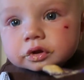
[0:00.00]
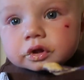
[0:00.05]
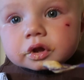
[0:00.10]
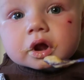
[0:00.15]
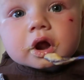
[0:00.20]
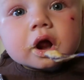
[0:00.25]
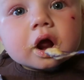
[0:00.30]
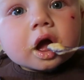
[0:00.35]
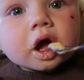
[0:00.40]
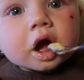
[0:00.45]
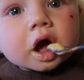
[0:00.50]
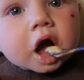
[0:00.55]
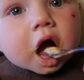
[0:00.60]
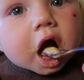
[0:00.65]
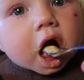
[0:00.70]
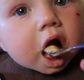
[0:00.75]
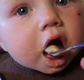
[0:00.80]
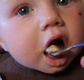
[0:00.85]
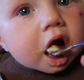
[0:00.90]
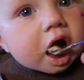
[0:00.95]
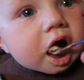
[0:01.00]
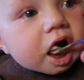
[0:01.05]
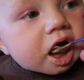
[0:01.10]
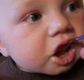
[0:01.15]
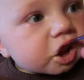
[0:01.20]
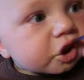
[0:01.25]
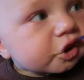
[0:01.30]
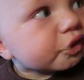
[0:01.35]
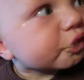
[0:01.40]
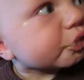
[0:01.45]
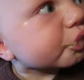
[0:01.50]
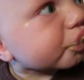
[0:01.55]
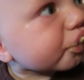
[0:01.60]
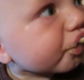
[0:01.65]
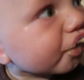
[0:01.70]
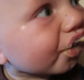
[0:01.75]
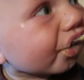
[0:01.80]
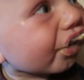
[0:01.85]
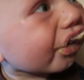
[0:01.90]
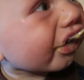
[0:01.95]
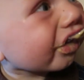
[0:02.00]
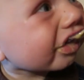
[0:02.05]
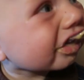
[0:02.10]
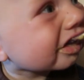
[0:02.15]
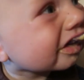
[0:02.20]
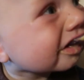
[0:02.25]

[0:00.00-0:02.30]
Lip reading: It was a little bit pastier than